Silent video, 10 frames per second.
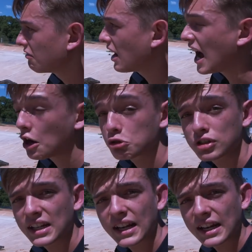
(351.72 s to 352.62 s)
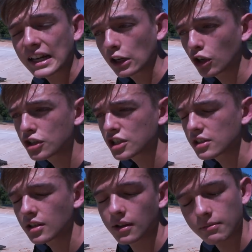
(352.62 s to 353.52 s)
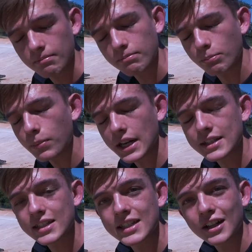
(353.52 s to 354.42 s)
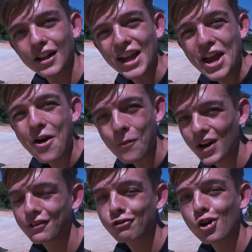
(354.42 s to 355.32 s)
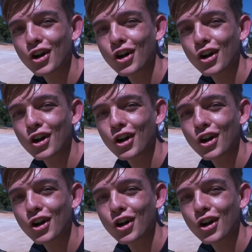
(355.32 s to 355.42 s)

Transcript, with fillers: housing and enclosures, but it's still a win for